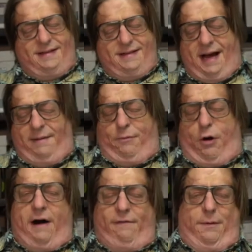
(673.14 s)
not
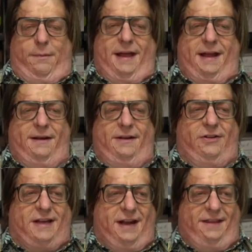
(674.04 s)
awful, and it's
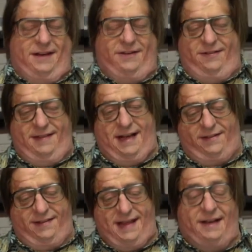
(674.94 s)
just kind of
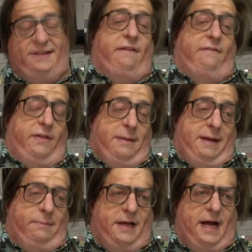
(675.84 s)
that's it for the
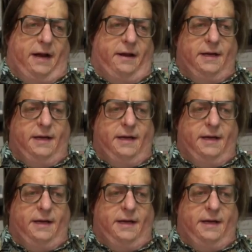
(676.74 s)
main plot.